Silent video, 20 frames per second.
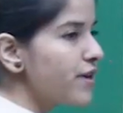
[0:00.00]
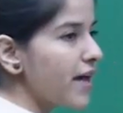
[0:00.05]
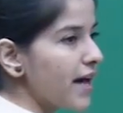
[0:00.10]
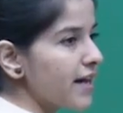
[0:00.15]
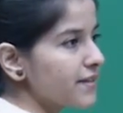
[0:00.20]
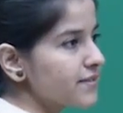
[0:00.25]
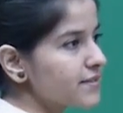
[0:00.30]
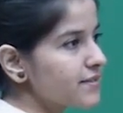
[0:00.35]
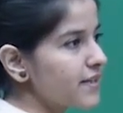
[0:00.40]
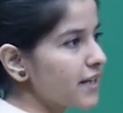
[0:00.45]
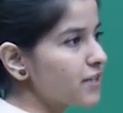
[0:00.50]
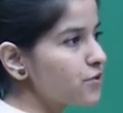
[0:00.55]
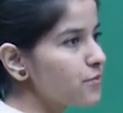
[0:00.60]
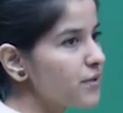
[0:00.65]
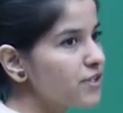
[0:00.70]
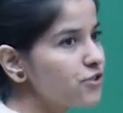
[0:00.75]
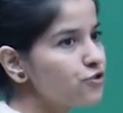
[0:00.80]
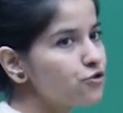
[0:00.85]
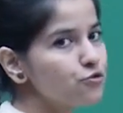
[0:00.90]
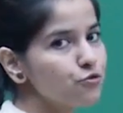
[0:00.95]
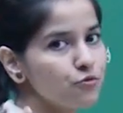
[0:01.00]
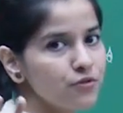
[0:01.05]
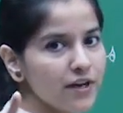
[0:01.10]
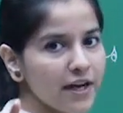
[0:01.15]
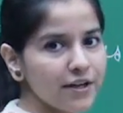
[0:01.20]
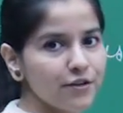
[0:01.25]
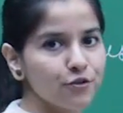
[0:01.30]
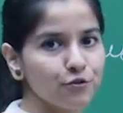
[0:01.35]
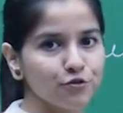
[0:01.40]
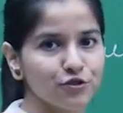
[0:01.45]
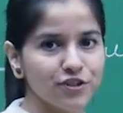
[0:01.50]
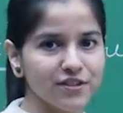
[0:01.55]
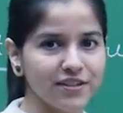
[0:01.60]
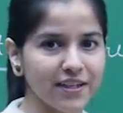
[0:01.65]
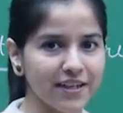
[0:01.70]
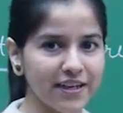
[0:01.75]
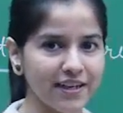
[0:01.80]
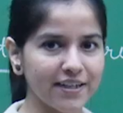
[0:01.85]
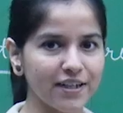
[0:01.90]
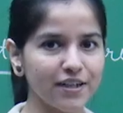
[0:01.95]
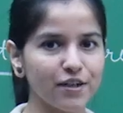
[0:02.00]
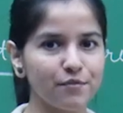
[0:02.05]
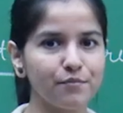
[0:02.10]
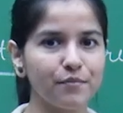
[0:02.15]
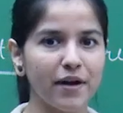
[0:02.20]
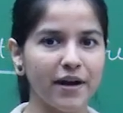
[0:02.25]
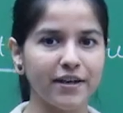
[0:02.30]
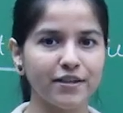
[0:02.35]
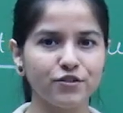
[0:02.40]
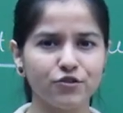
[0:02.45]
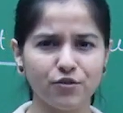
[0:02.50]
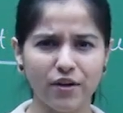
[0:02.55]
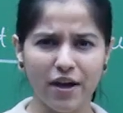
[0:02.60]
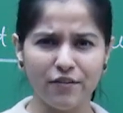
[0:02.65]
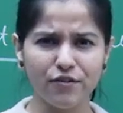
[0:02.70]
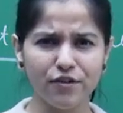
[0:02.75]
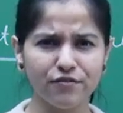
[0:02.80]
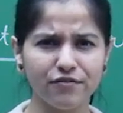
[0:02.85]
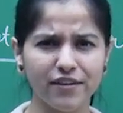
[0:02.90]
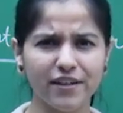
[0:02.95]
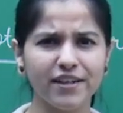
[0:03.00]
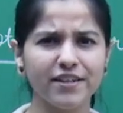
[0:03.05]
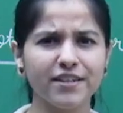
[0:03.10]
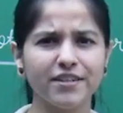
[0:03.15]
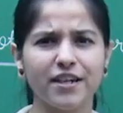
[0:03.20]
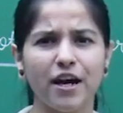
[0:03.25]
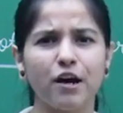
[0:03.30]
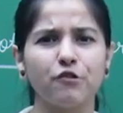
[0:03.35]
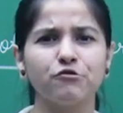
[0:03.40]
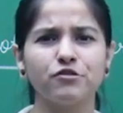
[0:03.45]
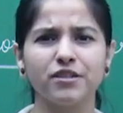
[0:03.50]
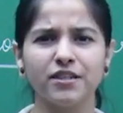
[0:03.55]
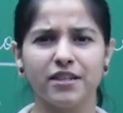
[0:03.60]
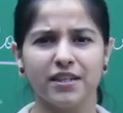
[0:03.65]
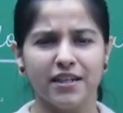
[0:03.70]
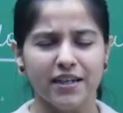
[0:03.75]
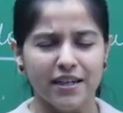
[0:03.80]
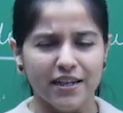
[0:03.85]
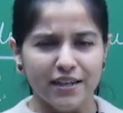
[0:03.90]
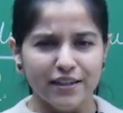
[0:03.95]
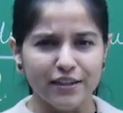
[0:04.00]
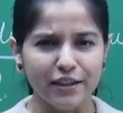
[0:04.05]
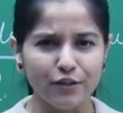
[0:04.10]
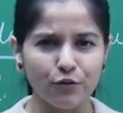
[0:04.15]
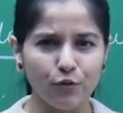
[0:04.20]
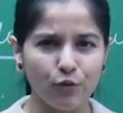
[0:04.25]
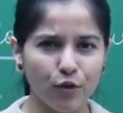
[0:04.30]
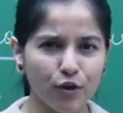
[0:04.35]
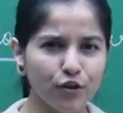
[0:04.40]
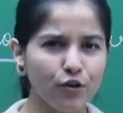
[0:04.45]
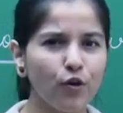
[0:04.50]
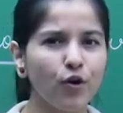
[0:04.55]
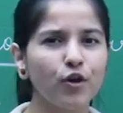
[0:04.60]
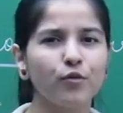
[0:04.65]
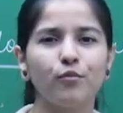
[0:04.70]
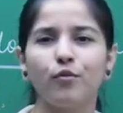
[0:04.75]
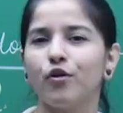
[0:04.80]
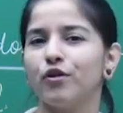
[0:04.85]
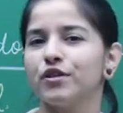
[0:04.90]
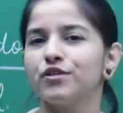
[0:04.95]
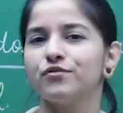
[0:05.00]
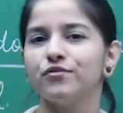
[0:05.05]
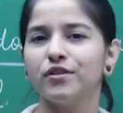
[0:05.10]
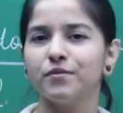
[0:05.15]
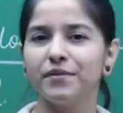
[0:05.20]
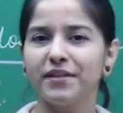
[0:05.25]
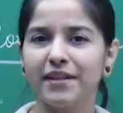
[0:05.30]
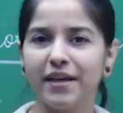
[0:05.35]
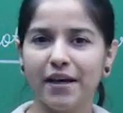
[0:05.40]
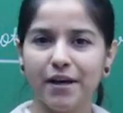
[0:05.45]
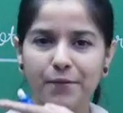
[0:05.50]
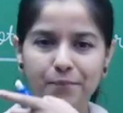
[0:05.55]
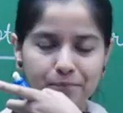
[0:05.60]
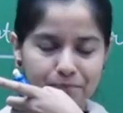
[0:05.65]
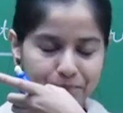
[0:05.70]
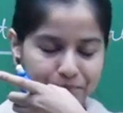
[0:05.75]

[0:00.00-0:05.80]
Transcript: gas, that means two nitrogens are getting combined. So have you figured it out that what all bonds will be there?